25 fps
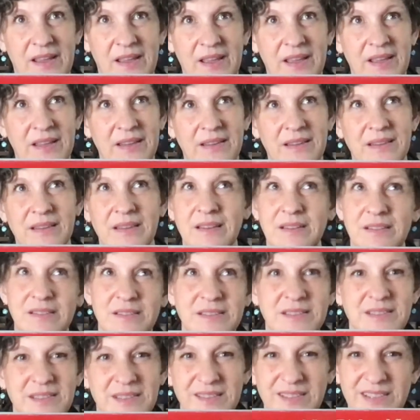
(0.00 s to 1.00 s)
And
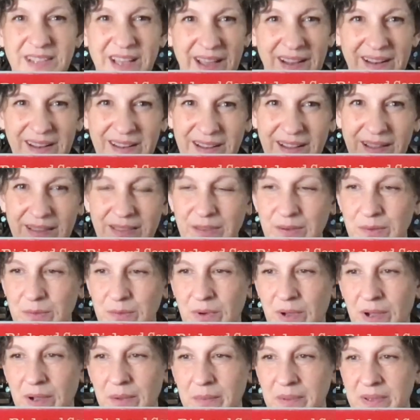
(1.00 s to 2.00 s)
there's kind of nothing
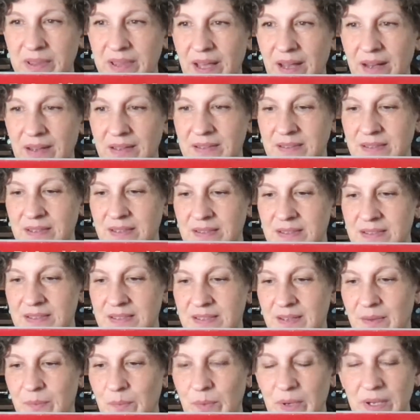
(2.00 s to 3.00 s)
wrong with that in
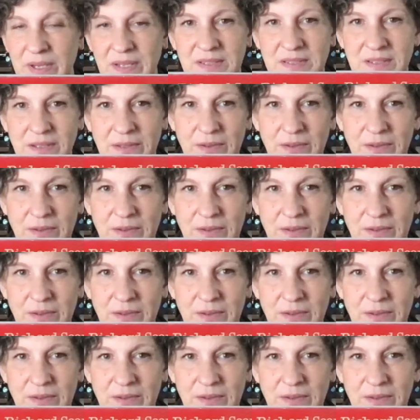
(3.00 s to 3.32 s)
some ways,